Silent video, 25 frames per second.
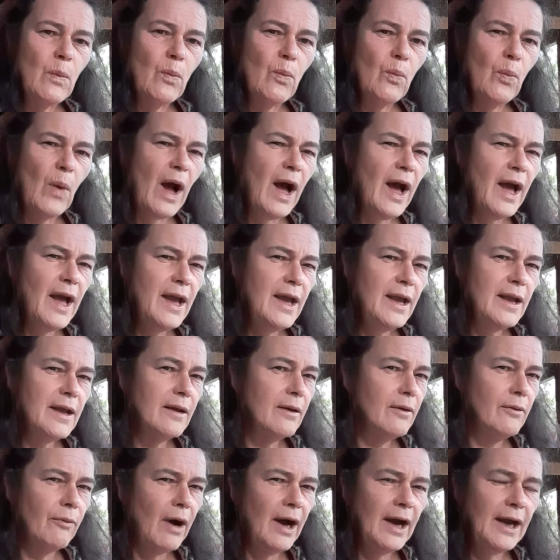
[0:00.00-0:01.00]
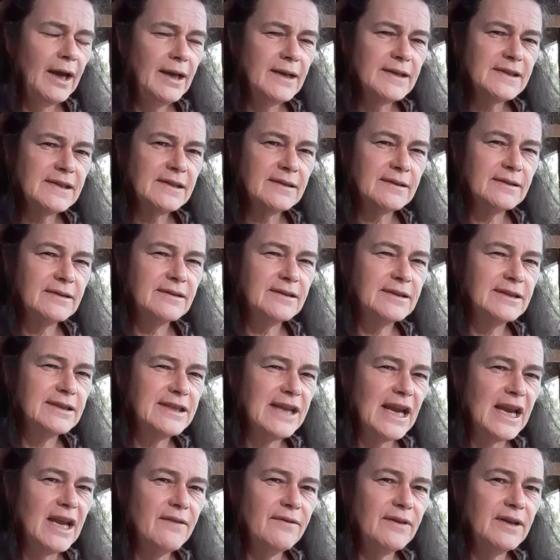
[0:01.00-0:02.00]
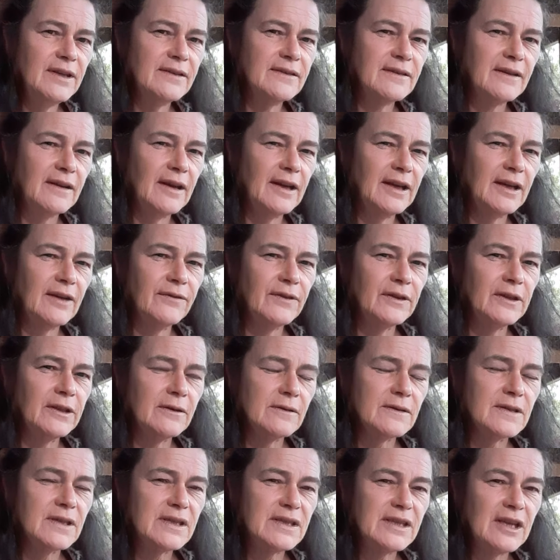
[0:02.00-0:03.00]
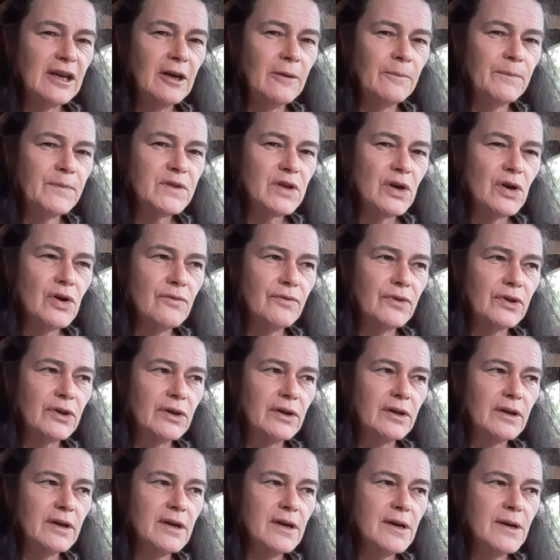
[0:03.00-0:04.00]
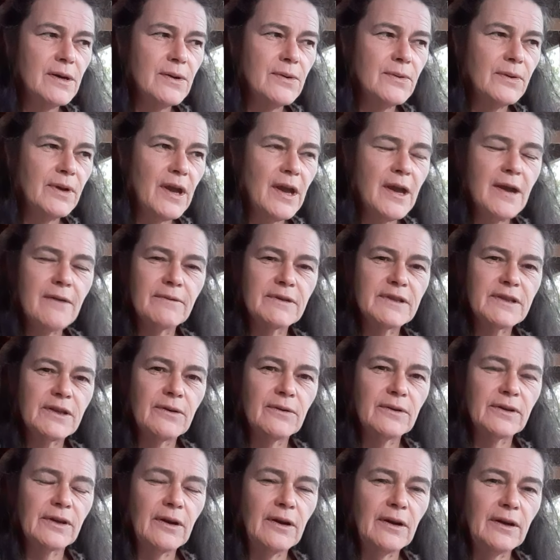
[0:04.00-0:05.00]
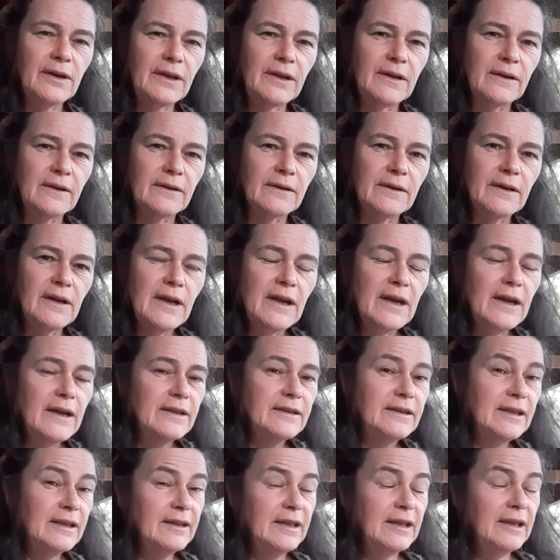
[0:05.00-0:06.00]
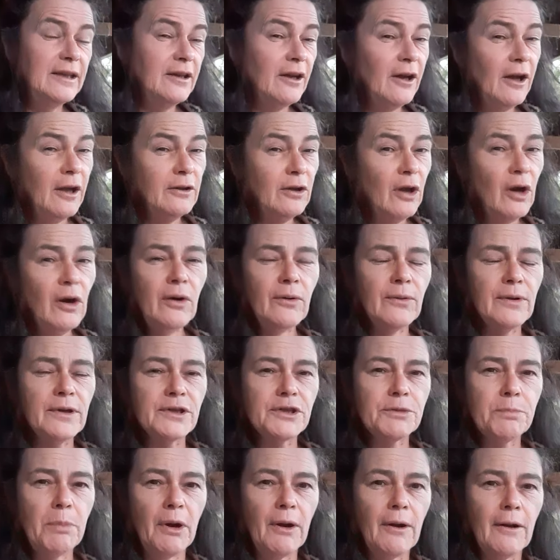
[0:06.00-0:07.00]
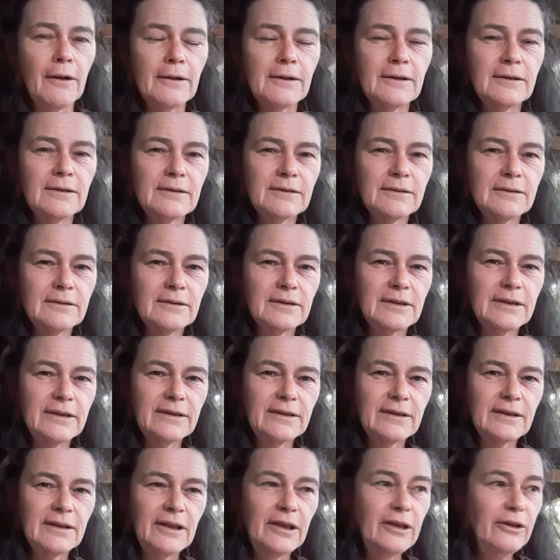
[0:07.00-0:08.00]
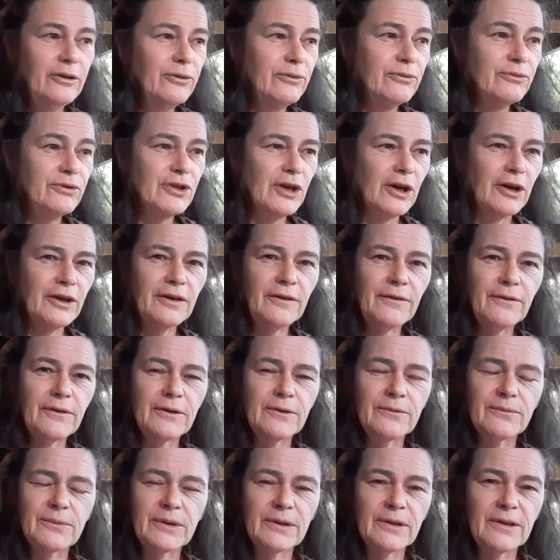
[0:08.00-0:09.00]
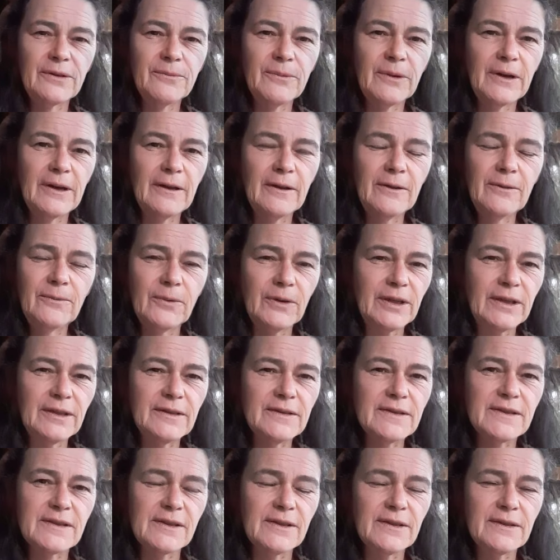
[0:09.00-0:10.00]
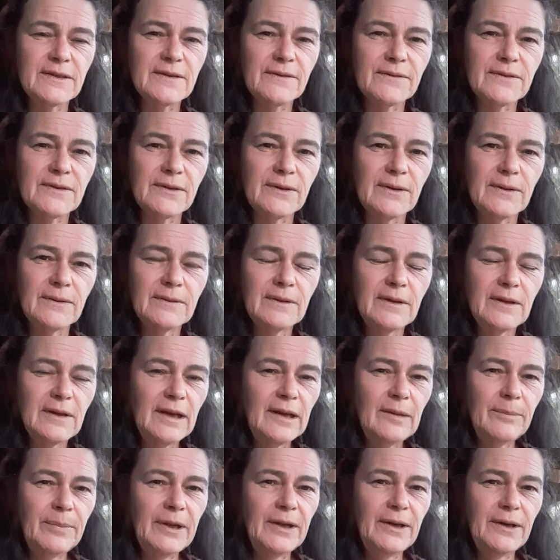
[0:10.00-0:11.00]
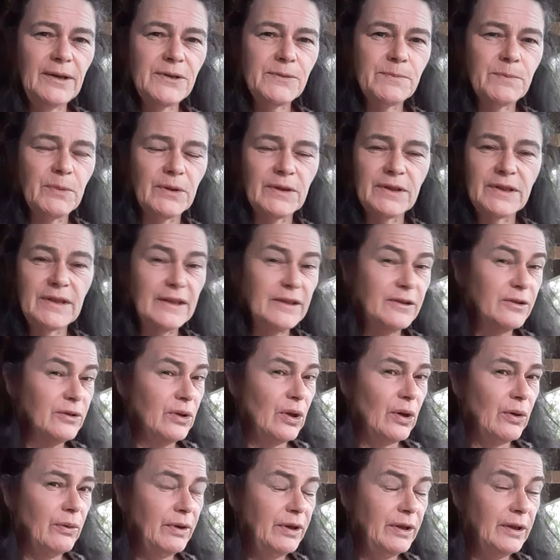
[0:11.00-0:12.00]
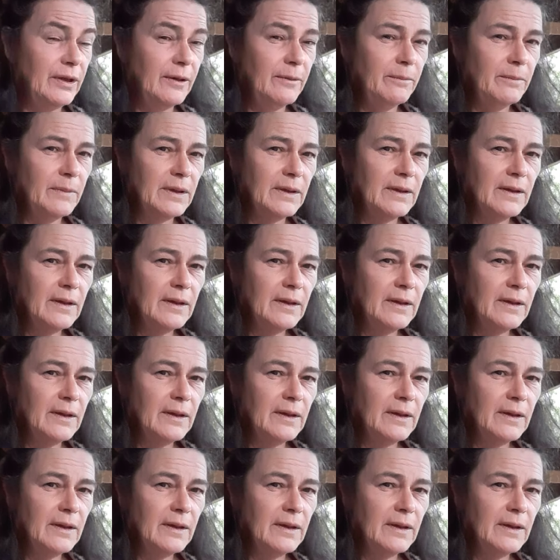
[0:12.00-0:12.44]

Why why isn't David kind of a little stumped over, okay, what's going on here? Did he not know Ishbaal? Right? He knew Jonathan really well, one of the sons of Saul. How about Ishbaal? He didn't know him.